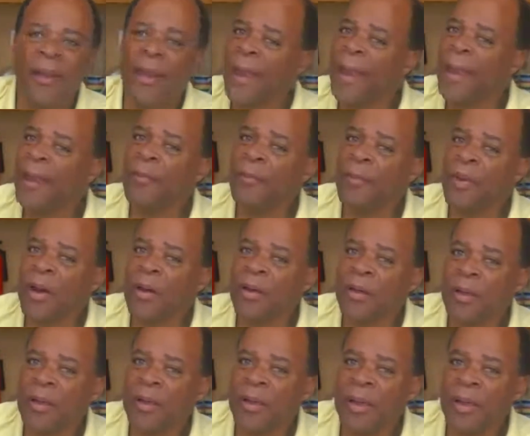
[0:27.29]
and about
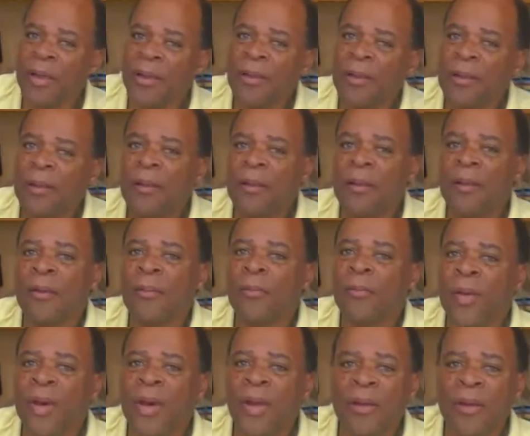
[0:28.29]
cooking,
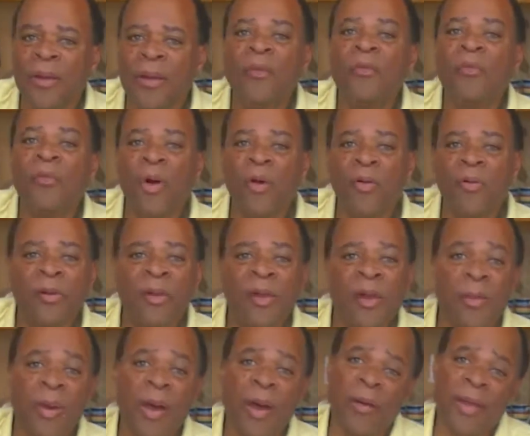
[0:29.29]
but it's mostly
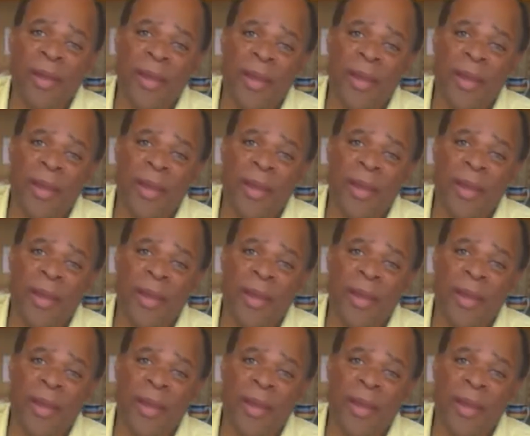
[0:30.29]
about